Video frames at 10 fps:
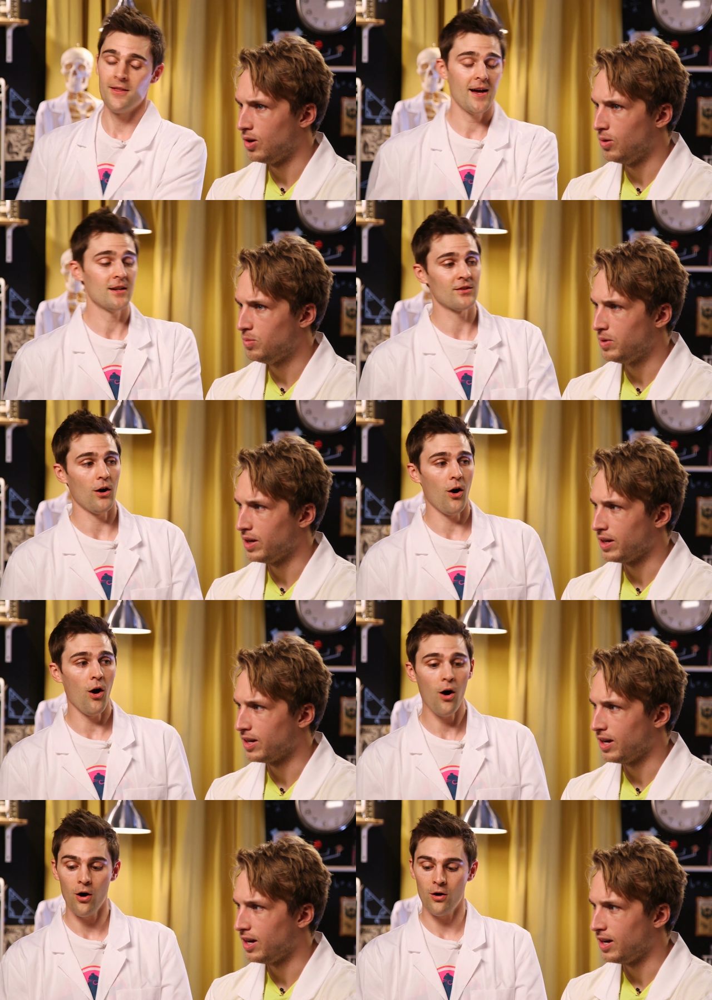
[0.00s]
Speaker 1: And that oh is oh
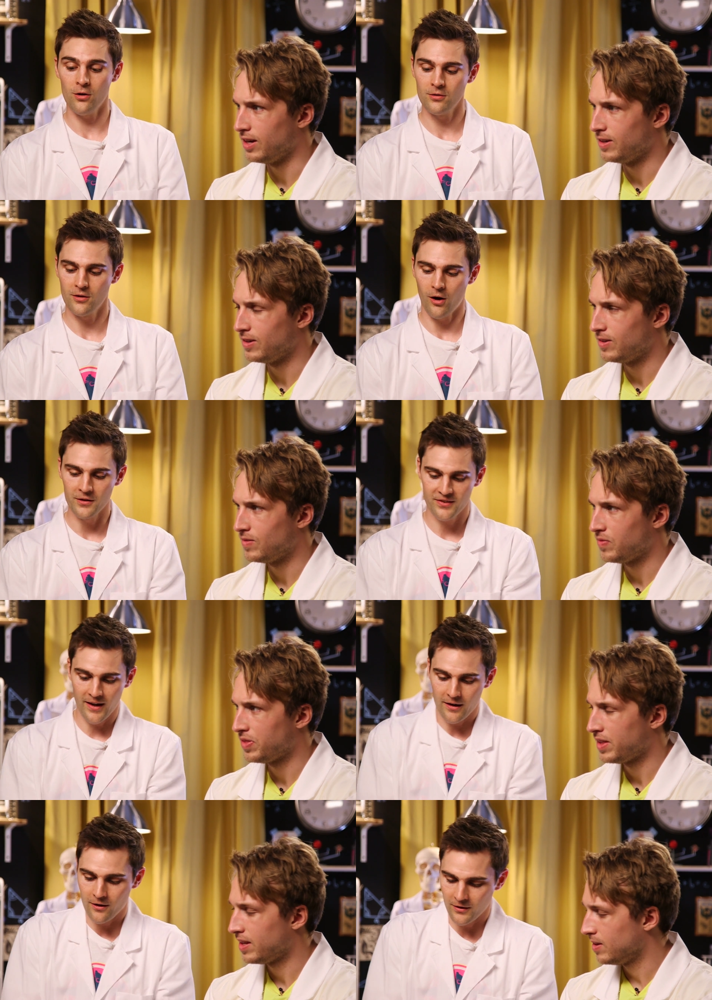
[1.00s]
all on,
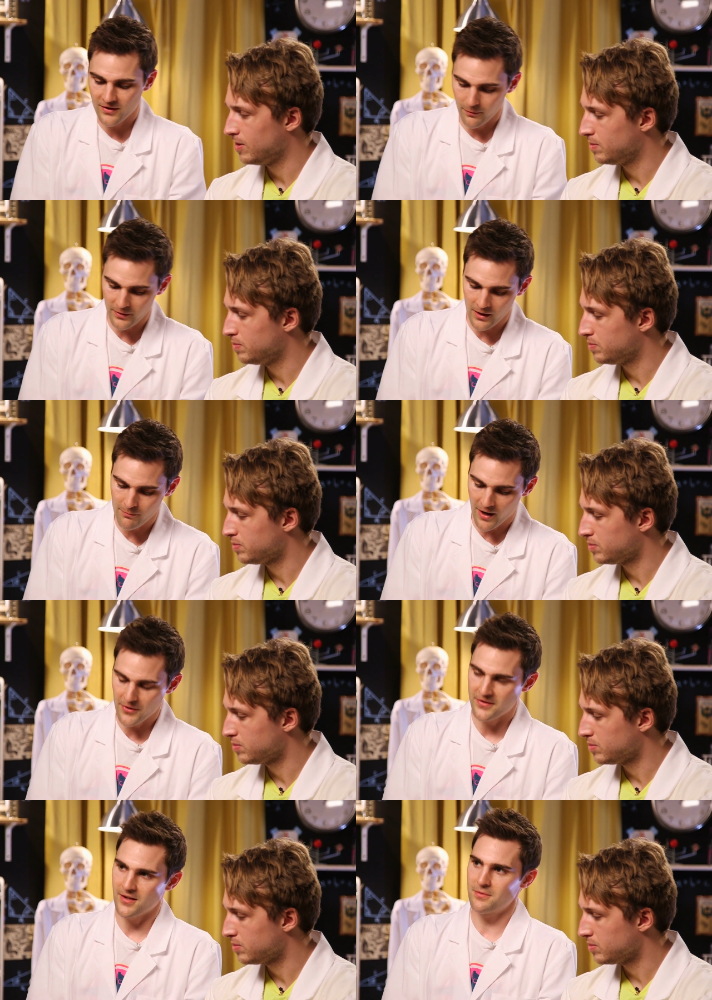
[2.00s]
centered on something about
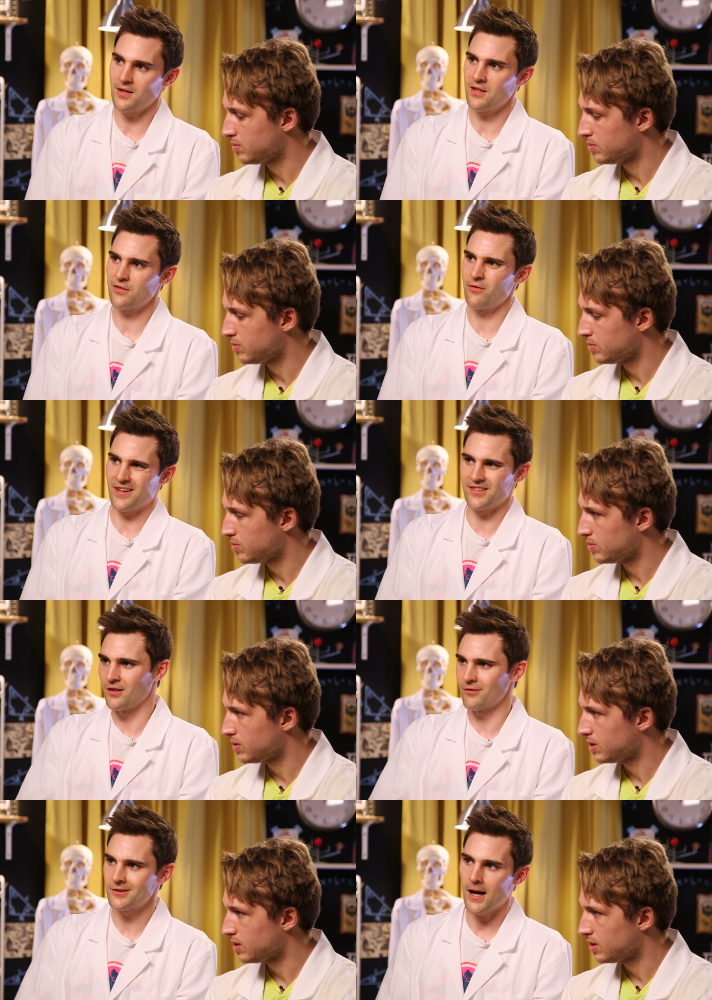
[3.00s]
the same size of like a
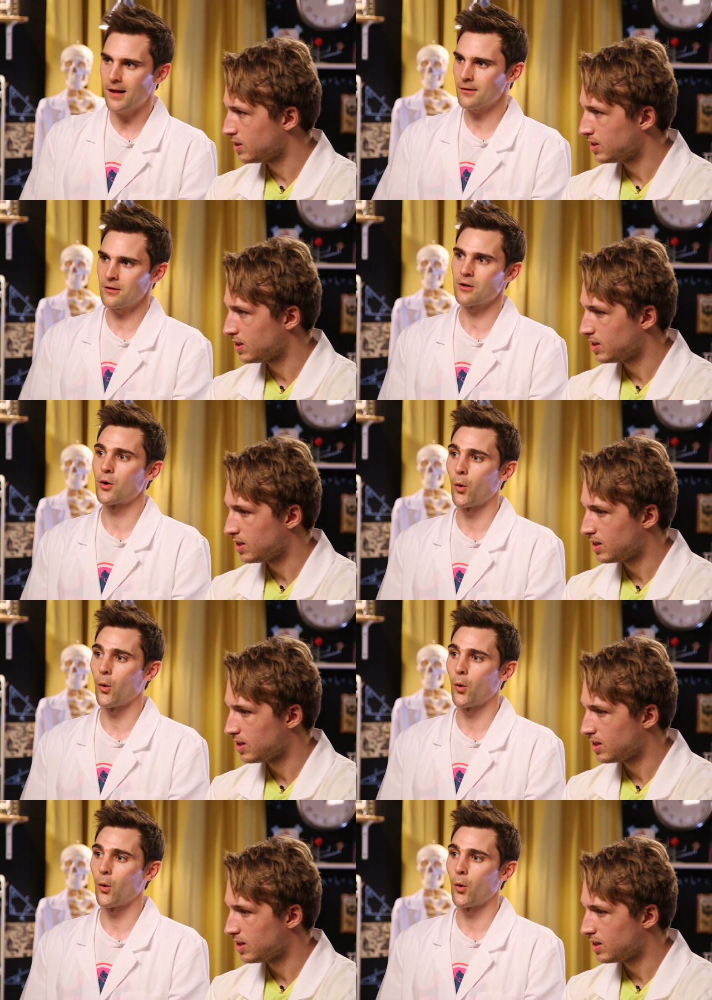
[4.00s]
silver dollar or a